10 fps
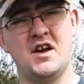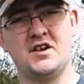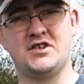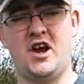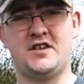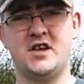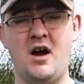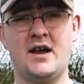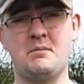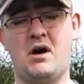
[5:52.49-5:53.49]
So
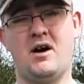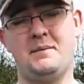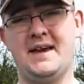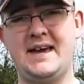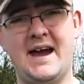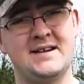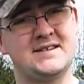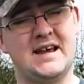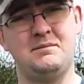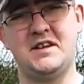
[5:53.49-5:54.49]
target behind me again,
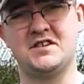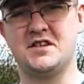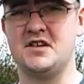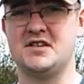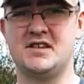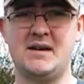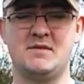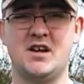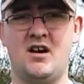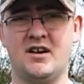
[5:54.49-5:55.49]
same distance, same
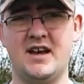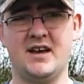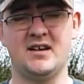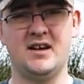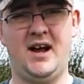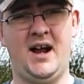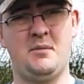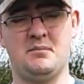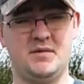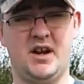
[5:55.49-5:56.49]
target,
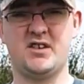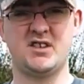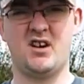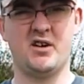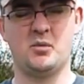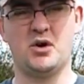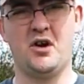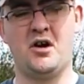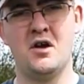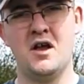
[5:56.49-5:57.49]
you know, design and
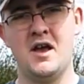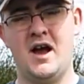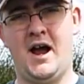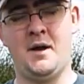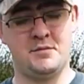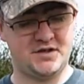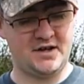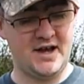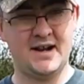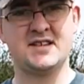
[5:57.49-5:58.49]
whatnot. So
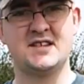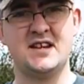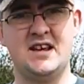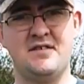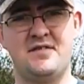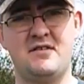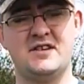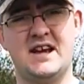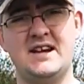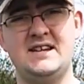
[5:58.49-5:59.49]
yeah, let's see if there
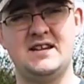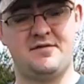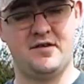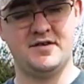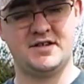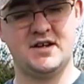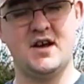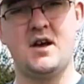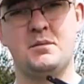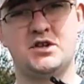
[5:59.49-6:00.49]
is any difference
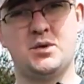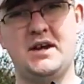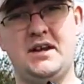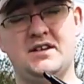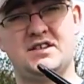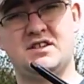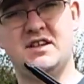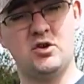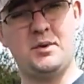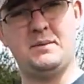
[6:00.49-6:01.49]
between
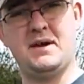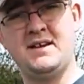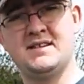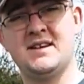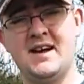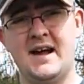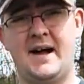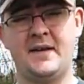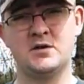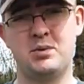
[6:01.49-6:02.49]
steel BBs
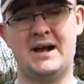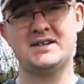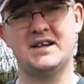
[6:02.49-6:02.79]
and those plastic